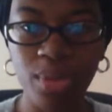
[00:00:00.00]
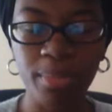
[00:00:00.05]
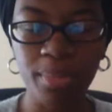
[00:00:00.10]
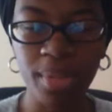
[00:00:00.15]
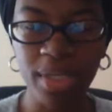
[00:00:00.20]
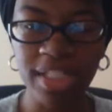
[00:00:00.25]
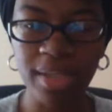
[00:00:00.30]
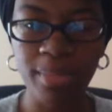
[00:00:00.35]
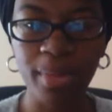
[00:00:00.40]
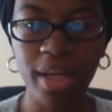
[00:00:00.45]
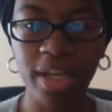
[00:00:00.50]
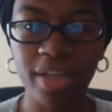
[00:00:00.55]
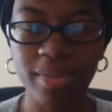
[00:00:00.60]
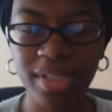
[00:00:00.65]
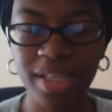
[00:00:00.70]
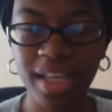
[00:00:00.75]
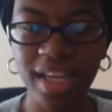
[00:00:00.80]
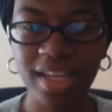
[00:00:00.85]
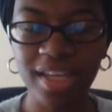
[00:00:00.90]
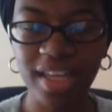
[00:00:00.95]
to bust somebody
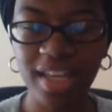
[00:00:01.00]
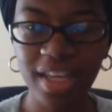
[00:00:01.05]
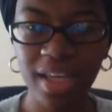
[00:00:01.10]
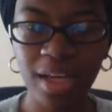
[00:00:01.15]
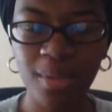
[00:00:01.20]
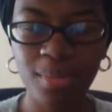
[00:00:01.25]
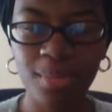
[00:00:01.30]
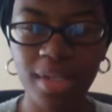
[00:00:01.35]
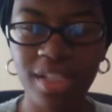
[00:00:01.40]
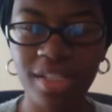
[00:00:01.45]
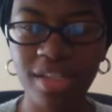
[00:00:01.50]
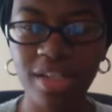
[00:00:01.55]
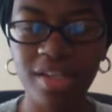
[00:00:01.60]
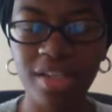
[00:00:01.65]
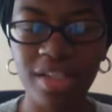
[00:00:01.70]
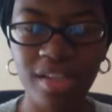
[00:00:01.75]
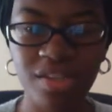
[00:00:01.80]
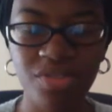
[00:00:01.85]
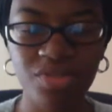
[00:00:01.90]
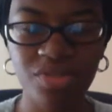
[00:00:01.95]
upside the head because
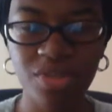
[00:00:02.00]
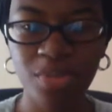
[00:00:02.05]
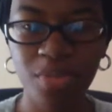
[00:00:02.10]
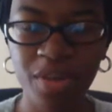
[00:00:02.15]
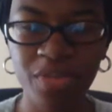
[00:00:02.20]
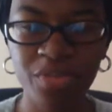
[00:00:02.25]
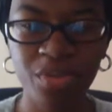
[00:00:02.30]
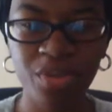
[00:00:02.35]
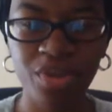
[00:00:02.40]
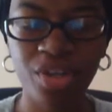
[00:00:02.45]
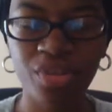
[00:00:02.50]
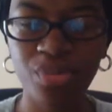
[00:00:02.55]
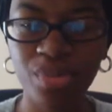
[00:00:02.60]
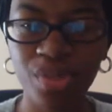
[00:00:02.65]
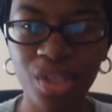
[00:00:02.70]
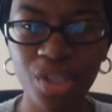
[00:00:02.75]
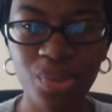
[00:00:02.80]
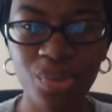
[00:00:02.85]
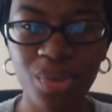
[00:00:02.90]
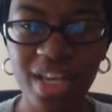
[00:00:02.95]
they're disrespectful and
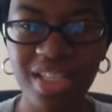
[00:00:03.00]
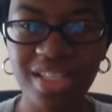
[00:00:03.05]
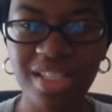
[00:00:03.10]
rude.